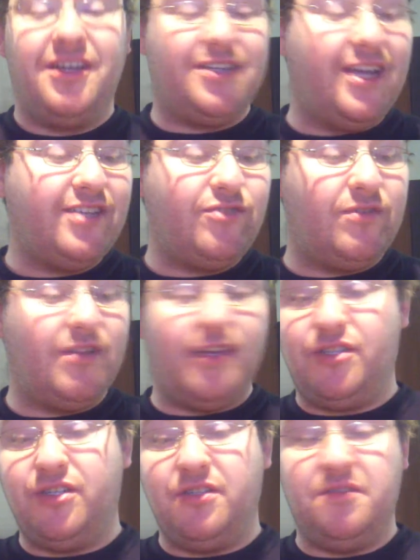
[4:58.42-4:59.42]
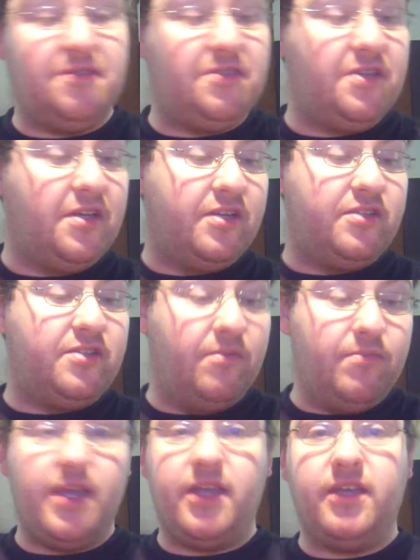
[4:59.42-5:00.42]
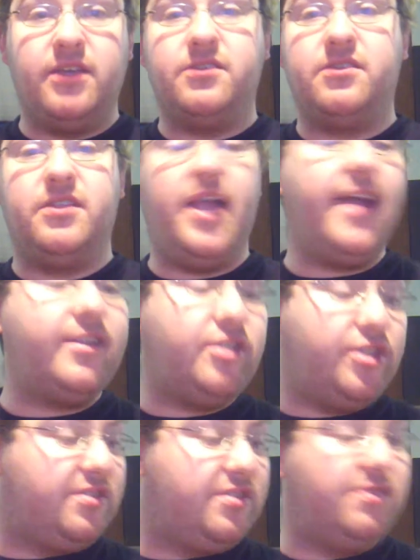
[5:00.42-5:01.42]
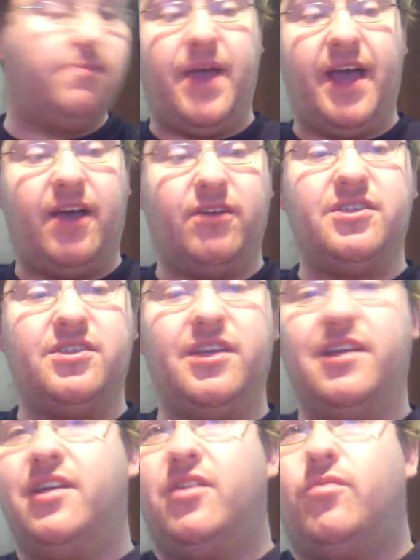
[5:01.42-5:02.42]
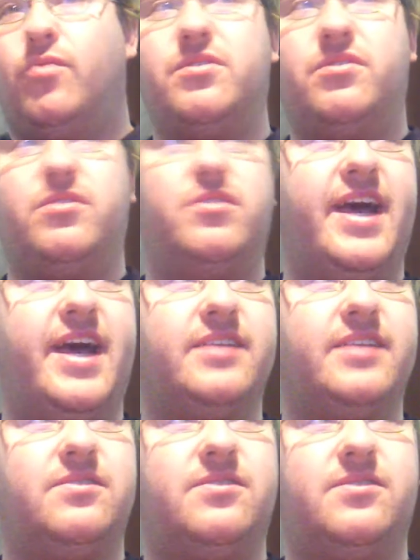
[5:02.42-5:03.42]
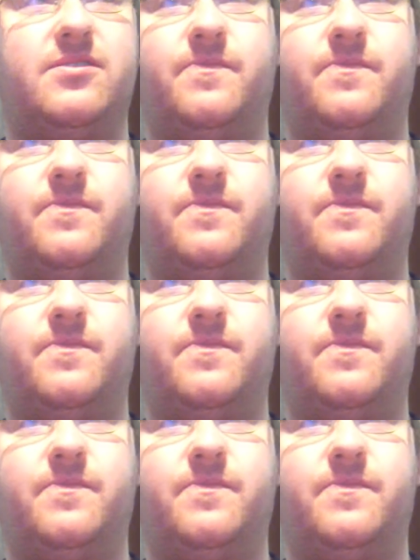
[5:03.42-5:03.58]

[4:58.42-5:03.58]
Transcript: Guest relations to me, is not just about whether or not